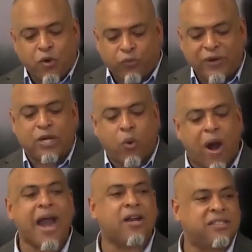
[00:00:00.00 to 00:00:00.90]

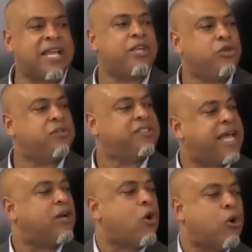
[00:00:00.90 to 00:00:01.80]
requires that you
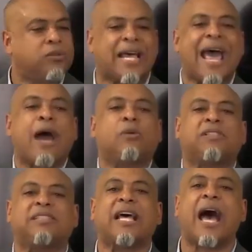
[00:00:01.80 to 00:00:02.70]
set goals
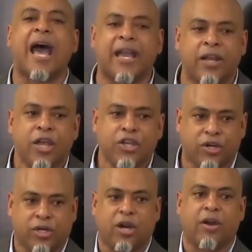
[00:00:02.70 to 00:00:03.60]
outside
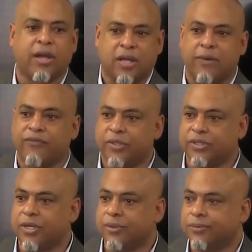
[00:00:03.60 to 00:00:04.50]
your current comfort
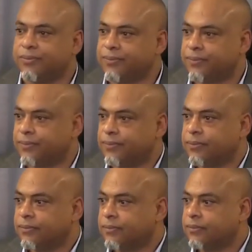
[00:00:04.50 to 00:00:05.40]
zone.
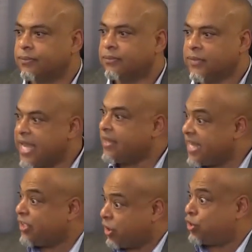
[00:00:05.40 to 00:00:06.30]
Yeah,
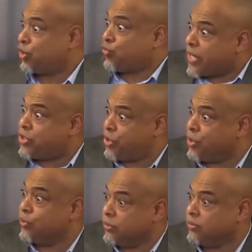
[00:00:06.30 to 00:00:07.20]
they should stretch
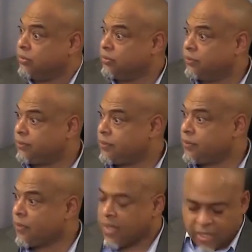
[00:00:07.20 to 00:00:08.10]
you.
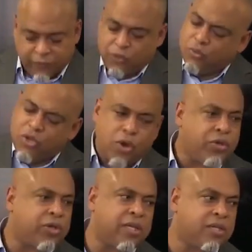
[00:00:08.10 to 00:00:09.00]
If you know
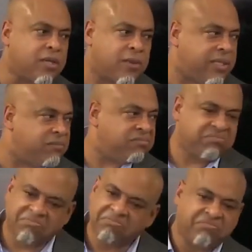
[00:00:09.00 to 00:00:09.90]
you can do it,
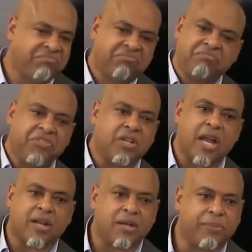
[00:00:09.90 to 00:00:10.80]
you're
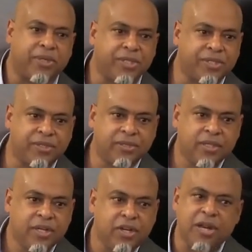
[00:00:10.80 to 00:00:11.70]
not going to push.
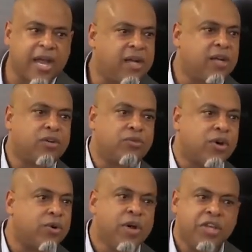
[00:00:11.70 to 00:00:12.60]
You're not going to
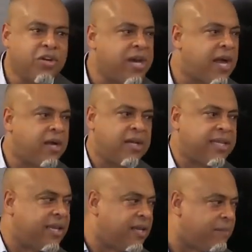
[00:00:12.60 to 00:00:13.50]
grow. You're not going to
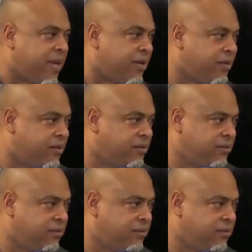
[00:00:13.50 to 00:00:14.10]
get any better.